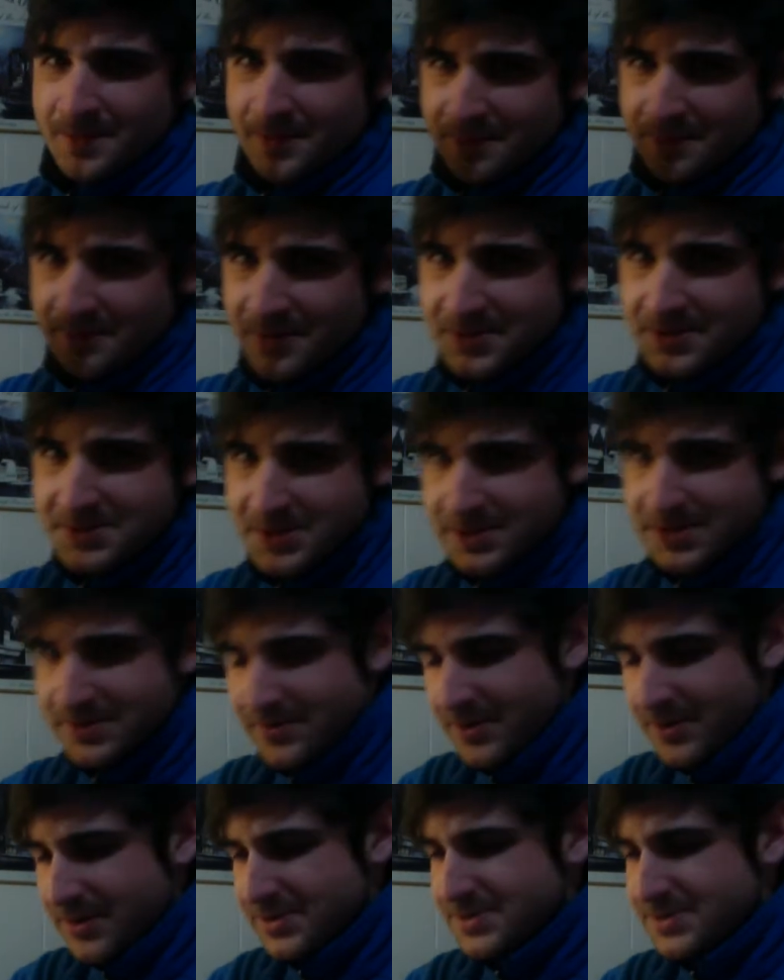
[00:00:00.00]
First things
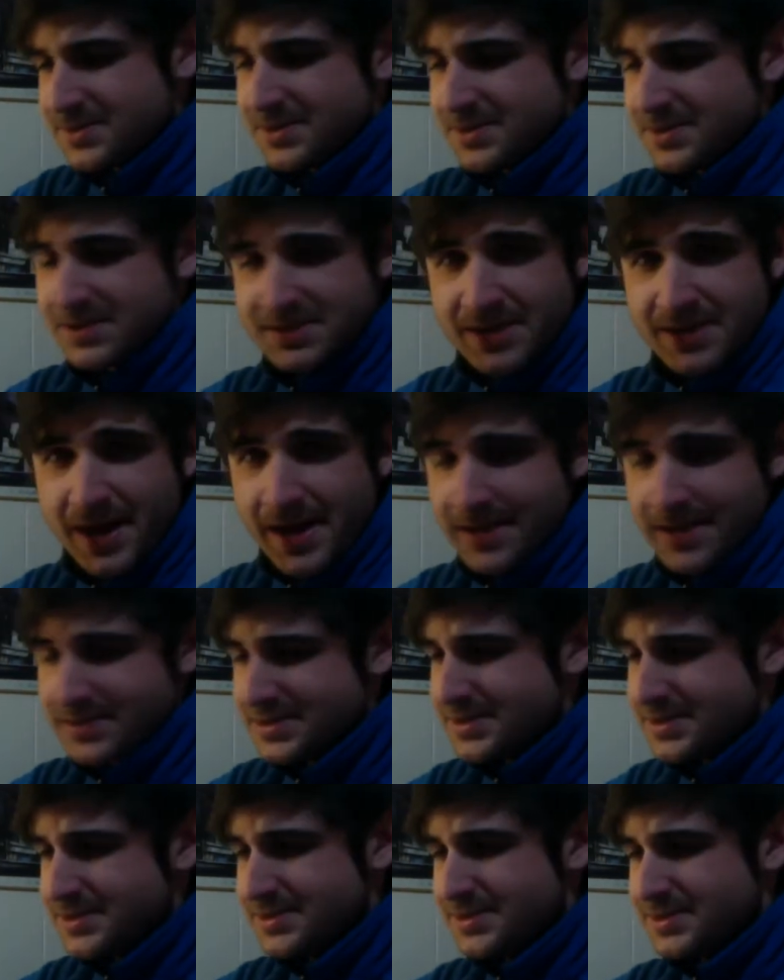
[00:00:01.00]
first, the size.
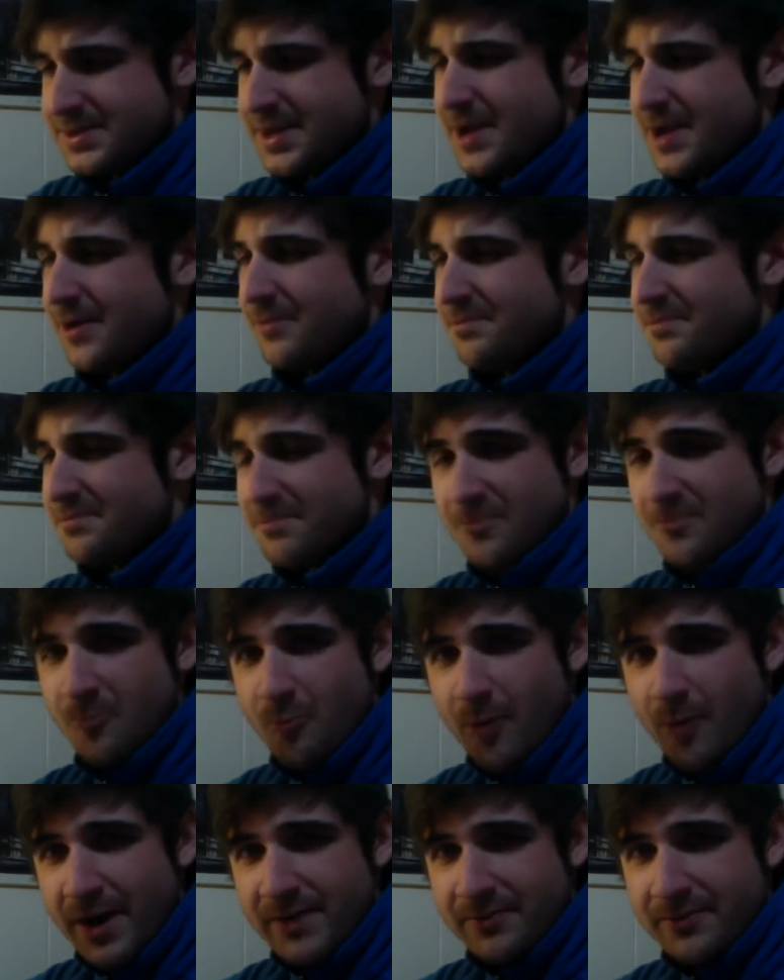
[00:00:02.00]
They are
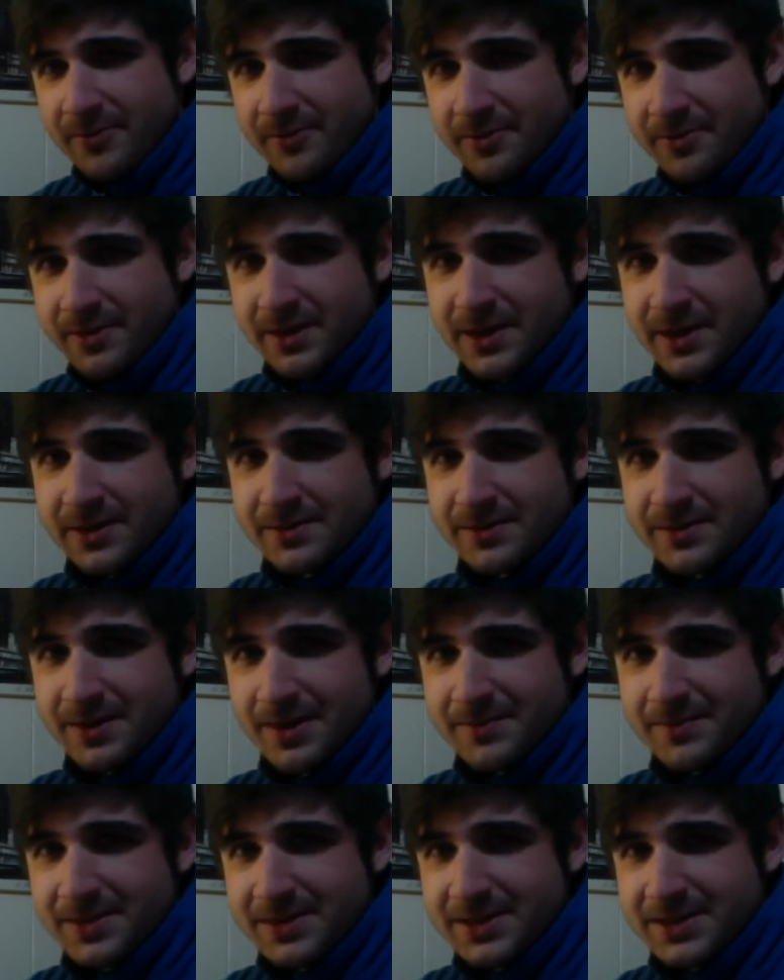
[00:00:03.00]
wafer thin. I
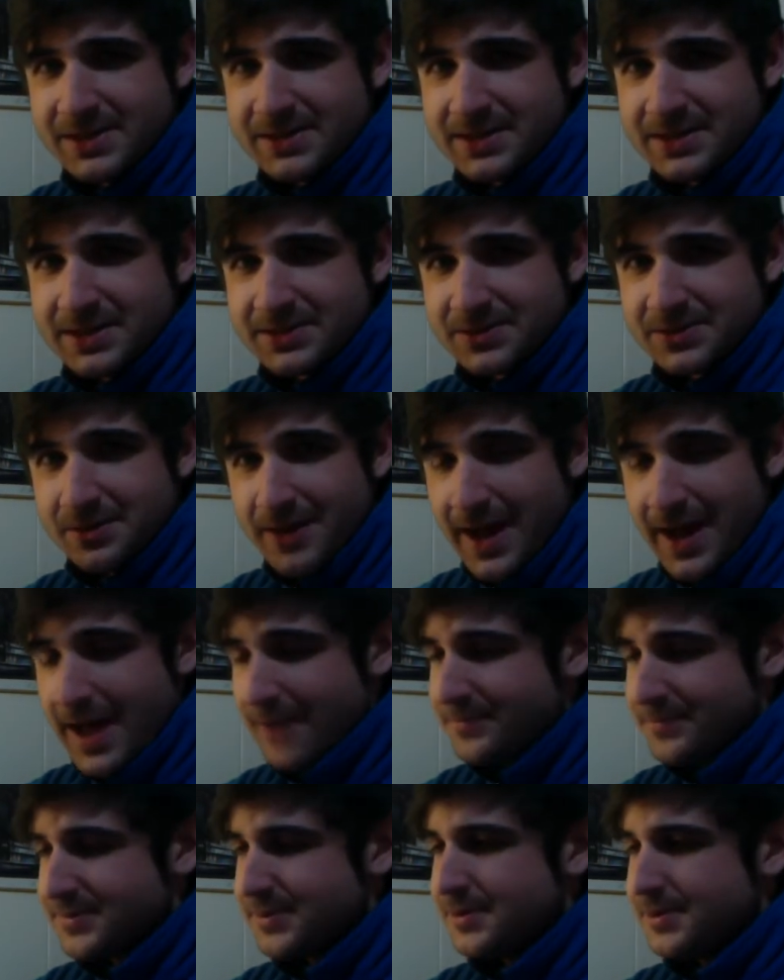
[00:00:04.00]
mean, these things are
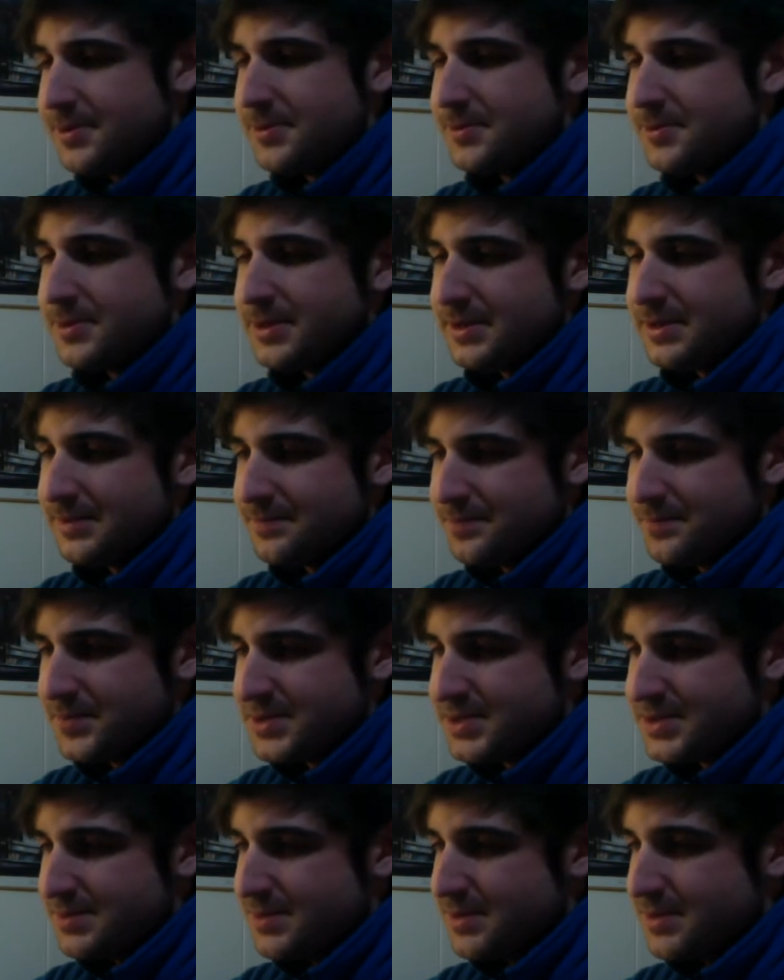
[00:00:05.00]
absolutely
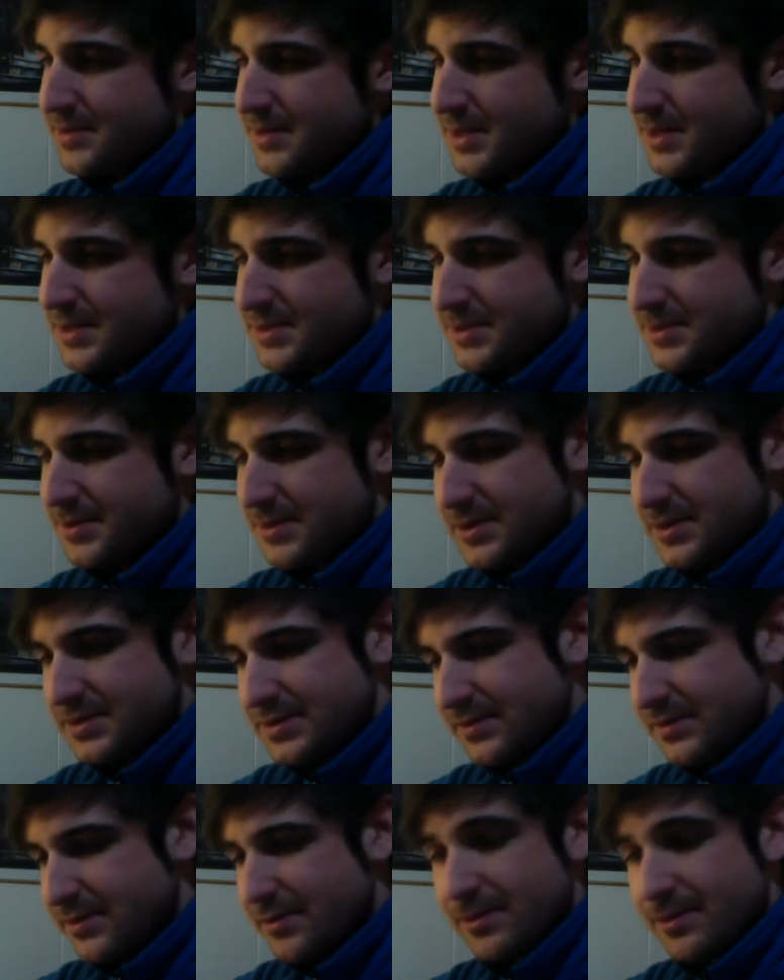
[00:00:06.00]
some of the thinnest cookies I've
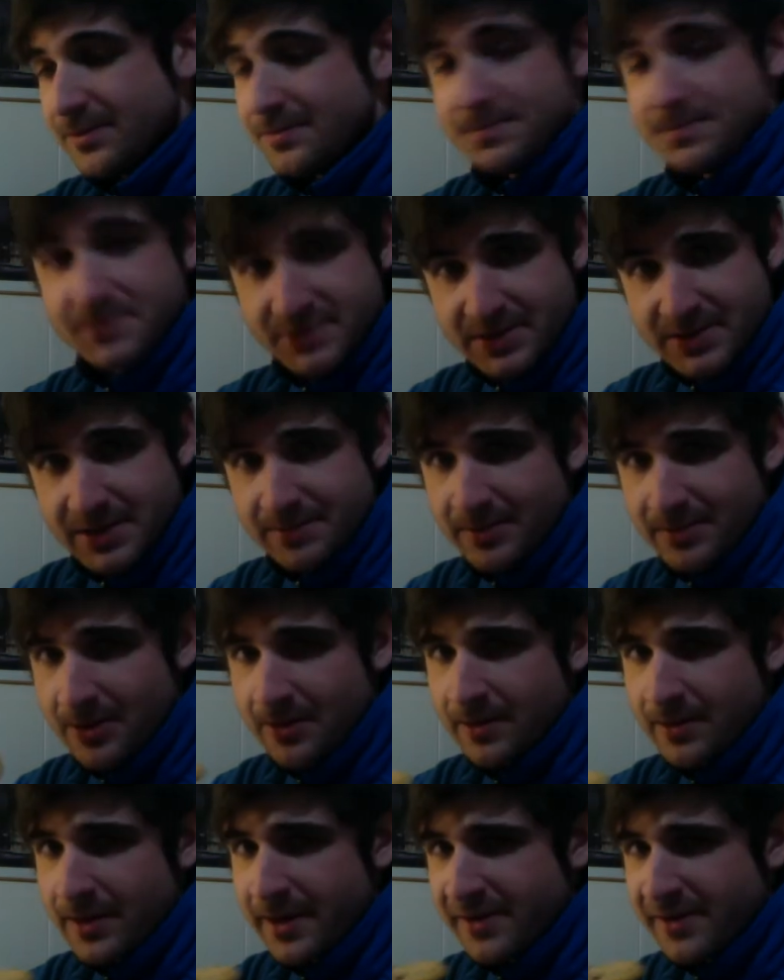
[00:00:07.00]
ever seen in my whole
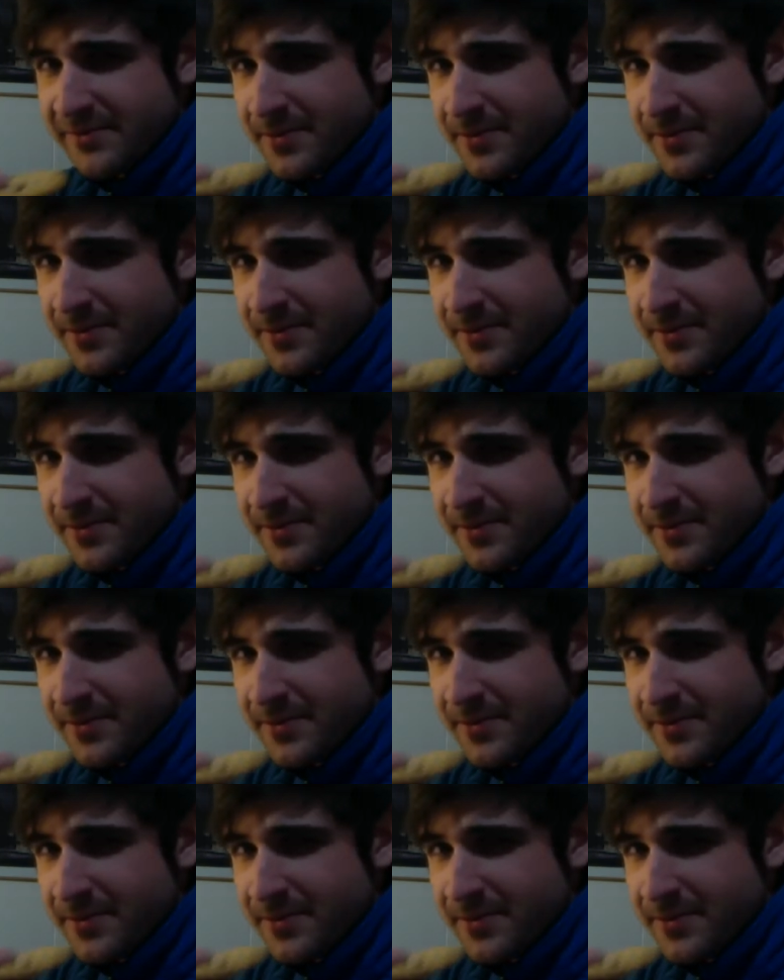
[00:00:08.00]
life.